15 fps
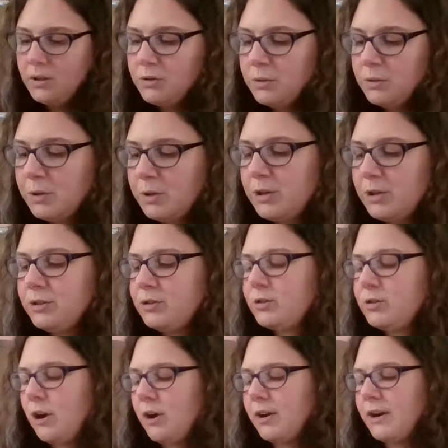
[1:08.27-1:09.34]
So we're going to
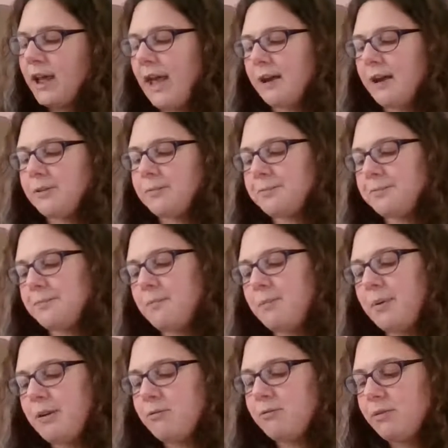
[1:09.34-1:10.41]
start out
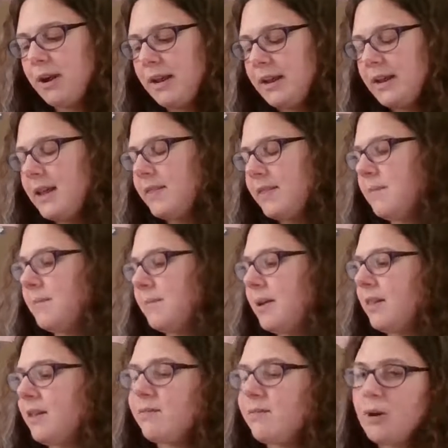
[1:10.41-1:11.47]
by right in the
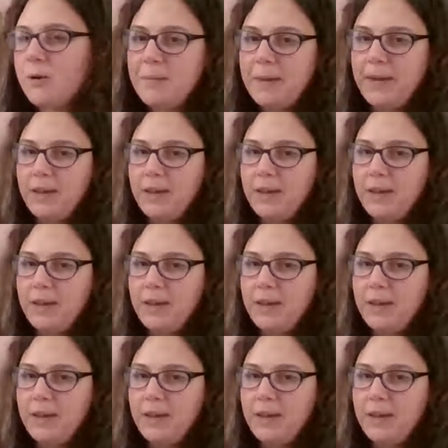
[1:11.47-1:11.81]
middle of our